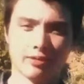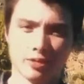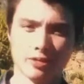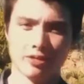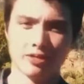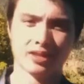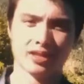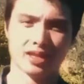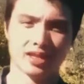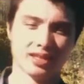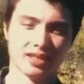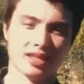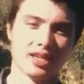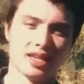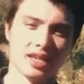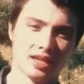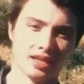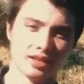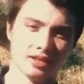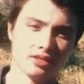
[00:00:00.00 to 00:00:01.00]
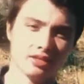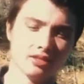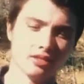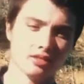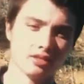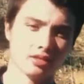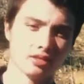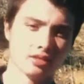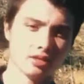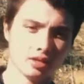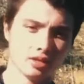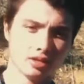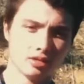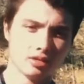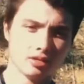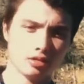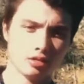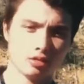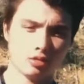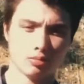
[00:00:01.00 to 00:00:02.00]
everything I can
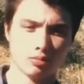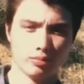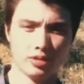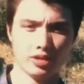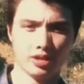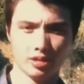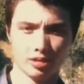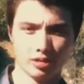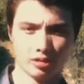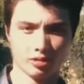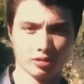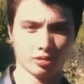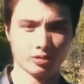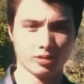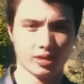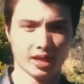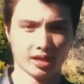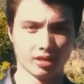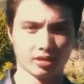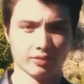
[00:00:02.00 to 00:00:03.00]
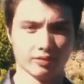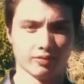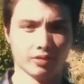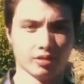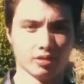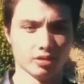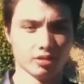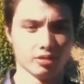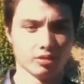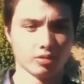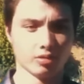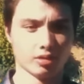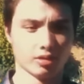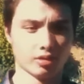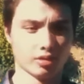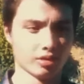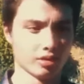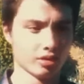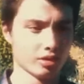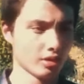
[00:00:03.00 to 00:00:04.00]
to appear attractive to you.
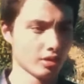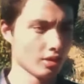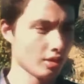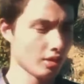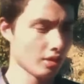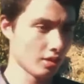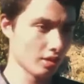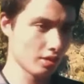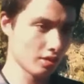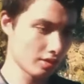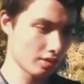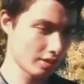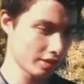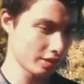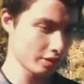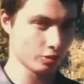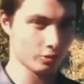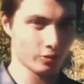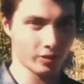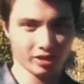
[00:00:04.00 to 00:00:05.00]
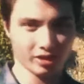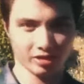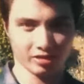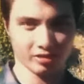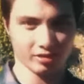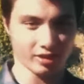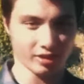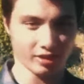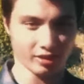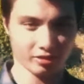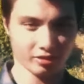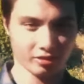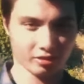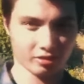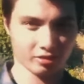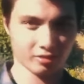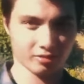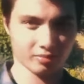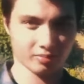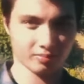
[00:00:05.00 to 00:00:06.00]
I dress
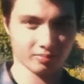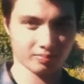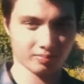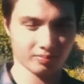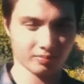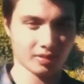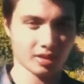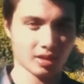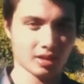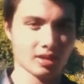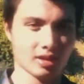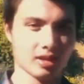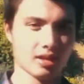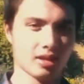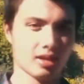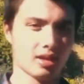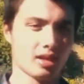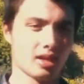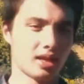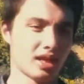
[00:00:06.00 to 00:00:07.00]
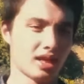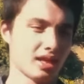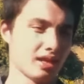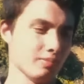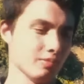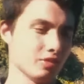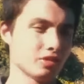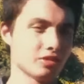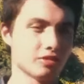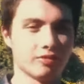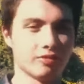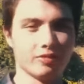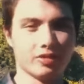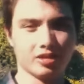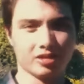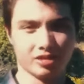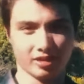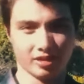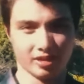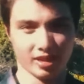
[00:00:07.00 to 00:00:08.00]
nice. I'm
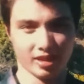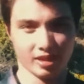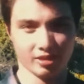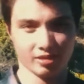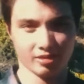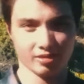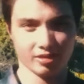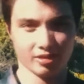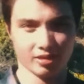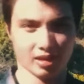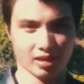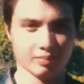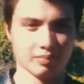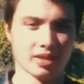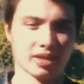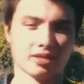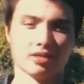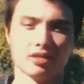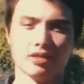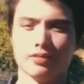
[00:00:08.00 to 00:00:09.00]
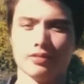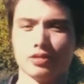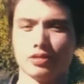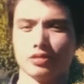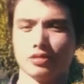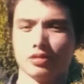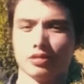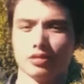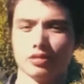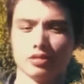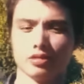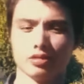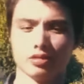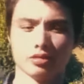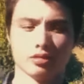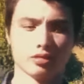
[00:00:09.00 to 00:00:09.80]
sophisticated. I'm magnificent.